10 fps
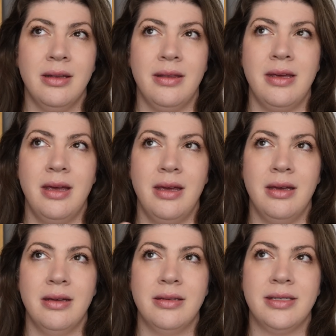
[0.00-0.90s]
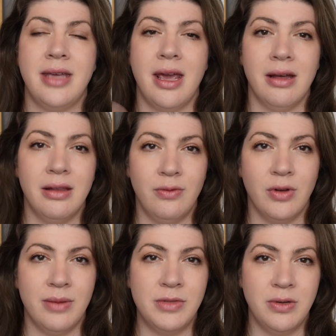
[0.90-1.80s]
the scale of
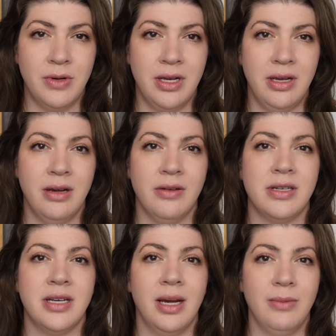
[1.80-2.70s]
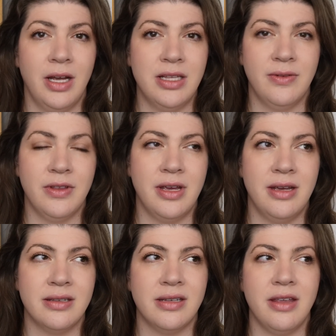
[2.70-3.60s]
what I'm doing or the timelines for
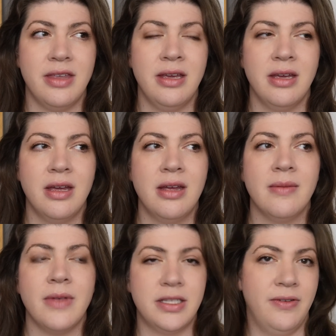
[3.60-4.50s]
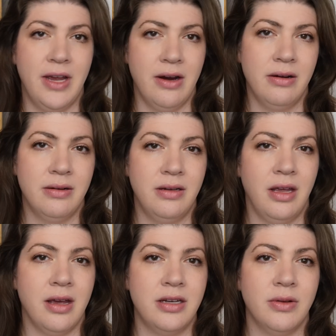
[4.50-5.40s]
things. And I think that's fair.
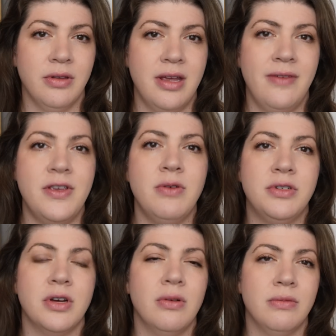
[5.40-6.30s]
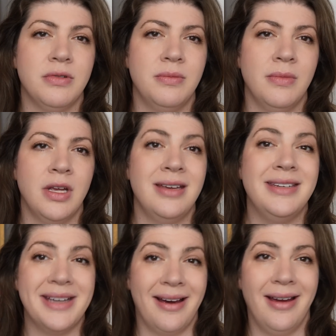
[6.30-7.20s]
Like if you don't
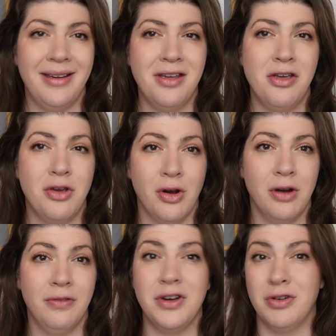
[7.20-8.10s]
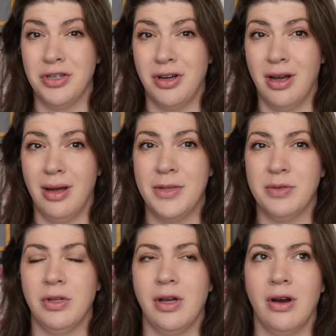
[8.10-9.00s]
dye yarn for your job,
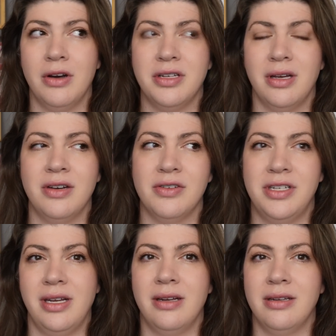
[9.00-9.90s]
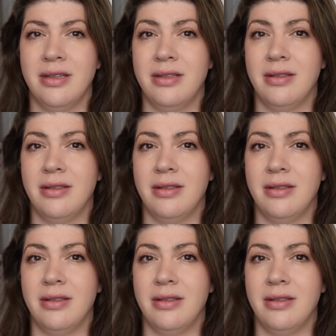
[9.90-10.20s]
it's really hard to understand